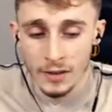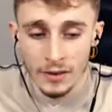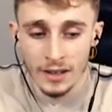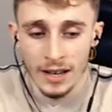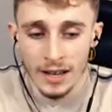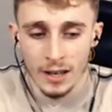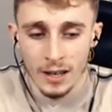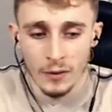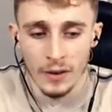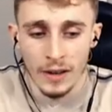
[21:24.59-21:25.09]
and
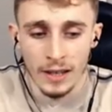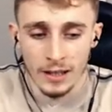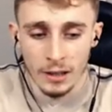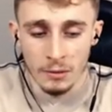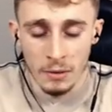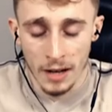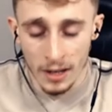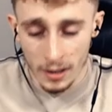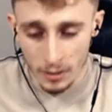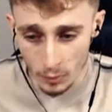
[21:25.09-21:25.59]
they just think it's gonna
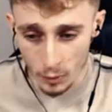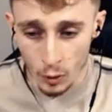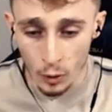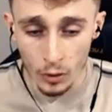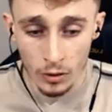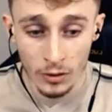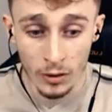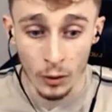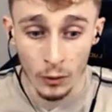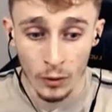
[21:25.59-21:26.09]
be like some
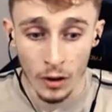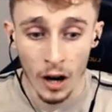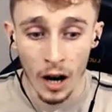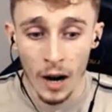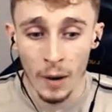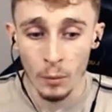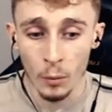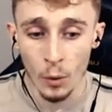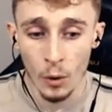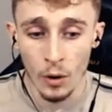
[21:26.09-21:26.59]
sort of
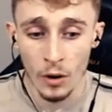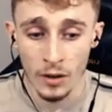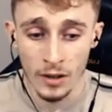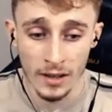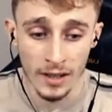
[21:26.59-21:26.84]
calm waters,